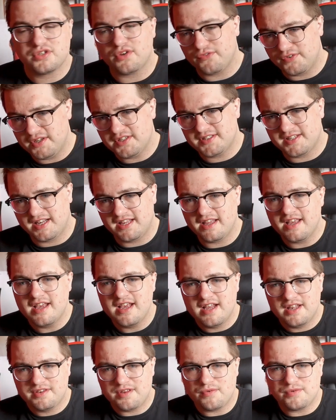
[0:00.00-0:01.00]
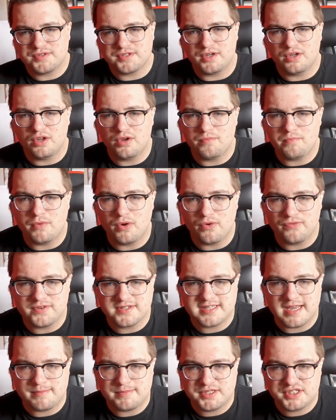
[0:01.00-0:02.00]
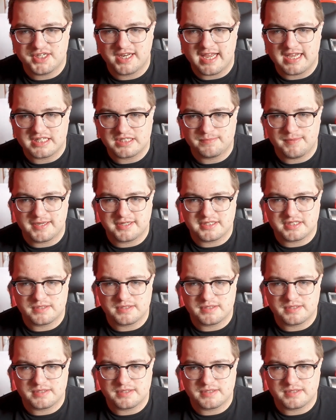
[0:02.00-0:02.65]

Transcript: Obviously there is a lot more of a damaging aspect,